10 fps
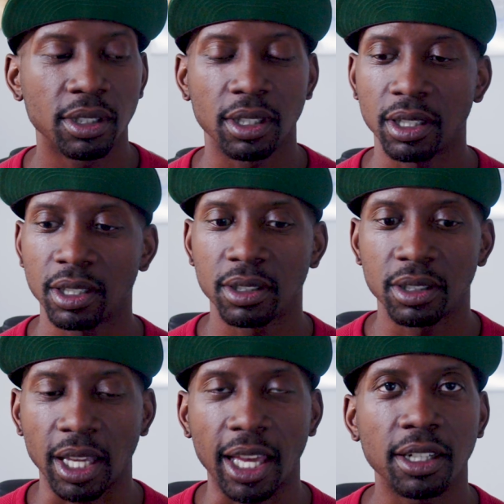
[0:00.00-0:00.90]
and then
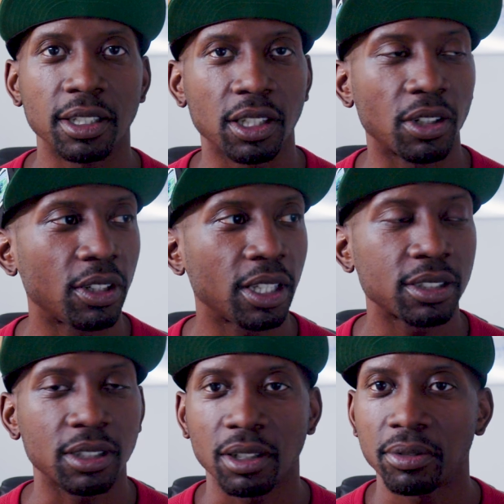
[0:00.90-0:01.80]
the editing and all
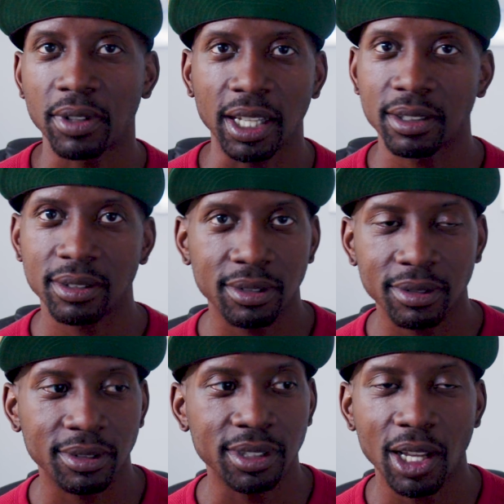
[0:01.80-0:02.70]
that stuff. Like
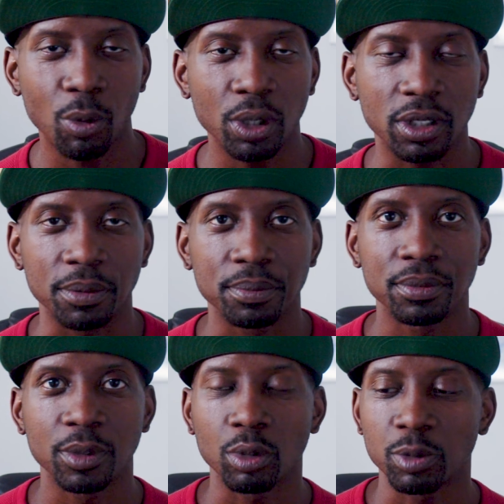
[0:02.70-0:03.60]
it's not worth it,
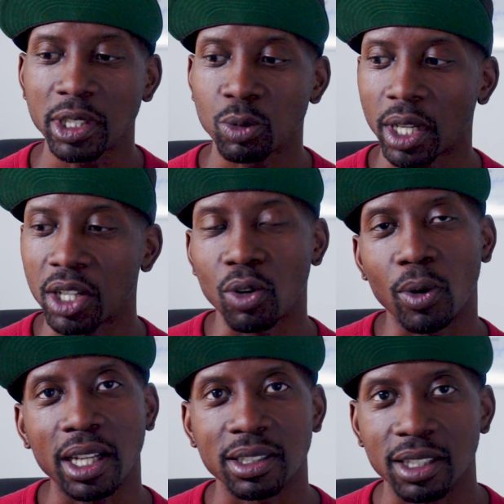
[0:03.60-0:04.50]
especially when I
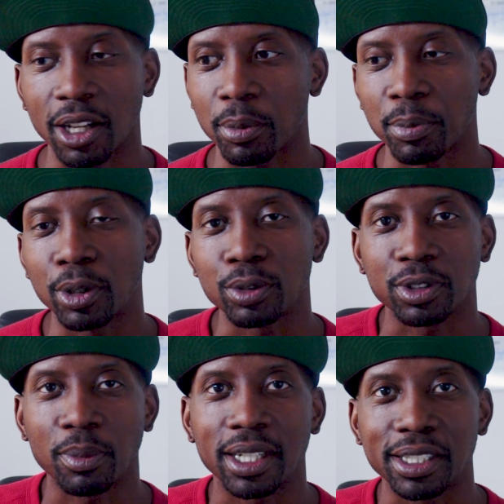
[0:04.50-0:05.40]
know I could send out a proposal to
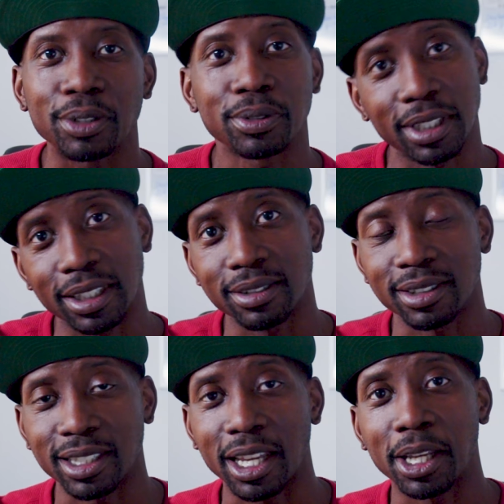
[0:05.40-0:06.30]
somebody else and get
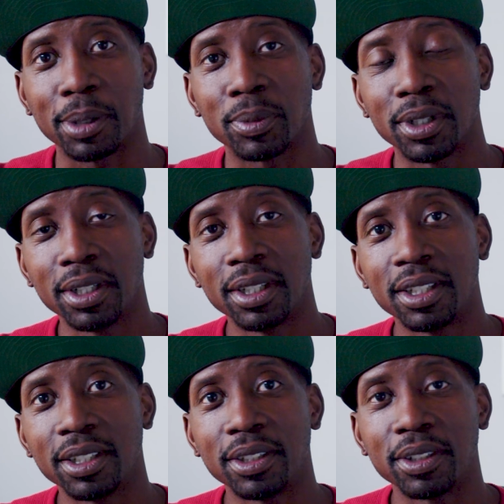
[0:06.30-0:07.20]
the same
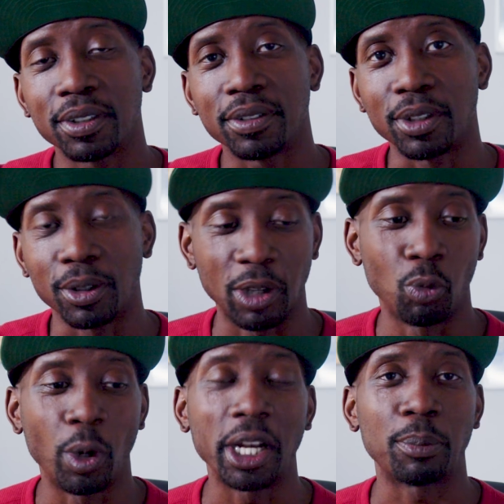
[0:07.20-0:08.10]
you know, get
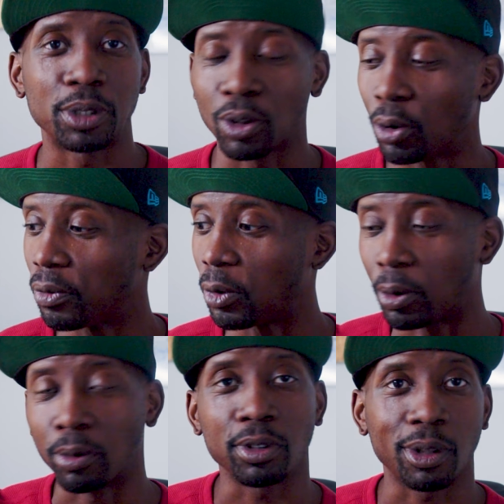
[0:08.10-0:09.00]
one episode
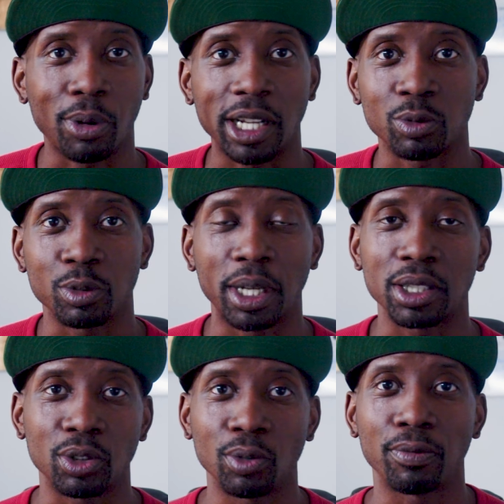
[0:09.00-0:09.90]
for the price we
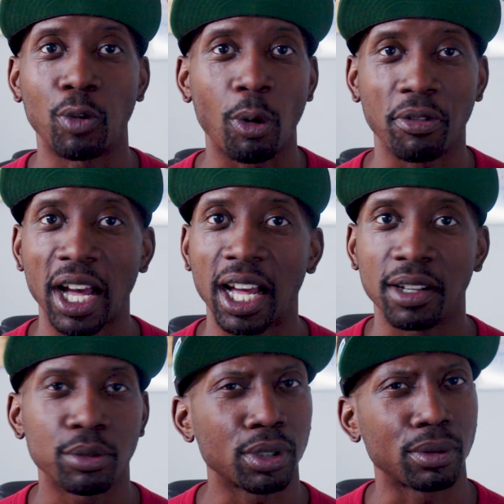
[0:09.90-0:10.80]
about to do four or
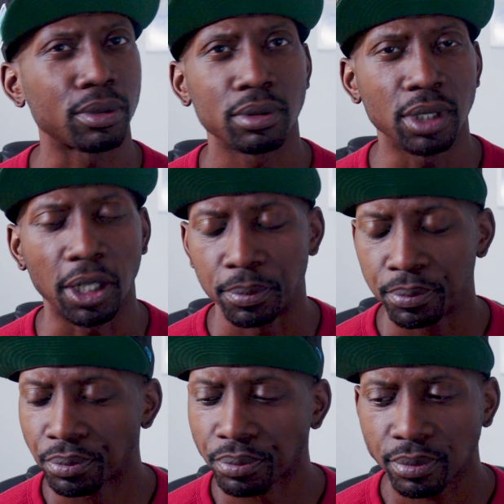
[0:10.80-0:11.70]
five. So no,
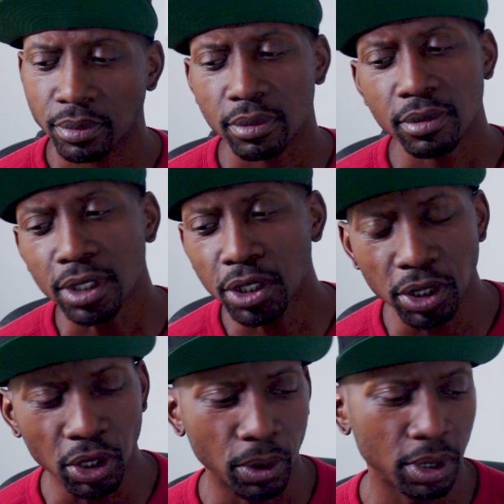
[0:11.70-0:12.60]

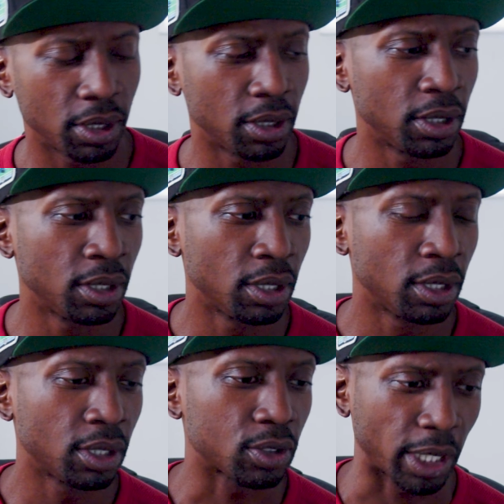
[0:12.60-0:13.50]
couldn't do it.
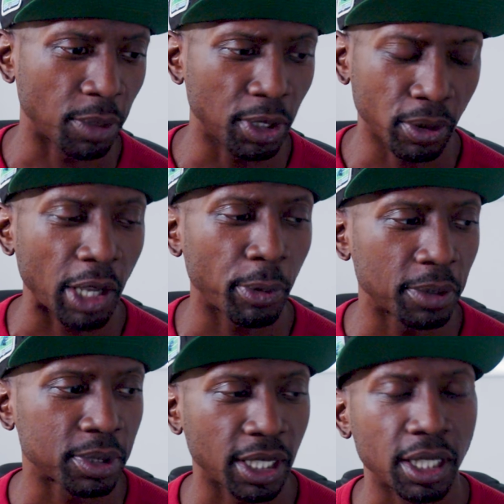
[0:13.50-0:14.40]
So I had to be okay with
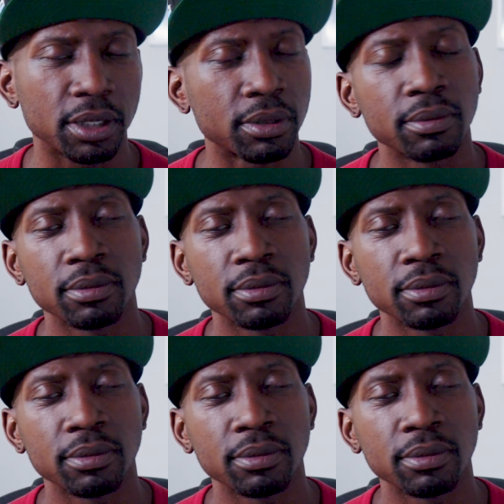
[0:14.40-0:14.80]
him saying,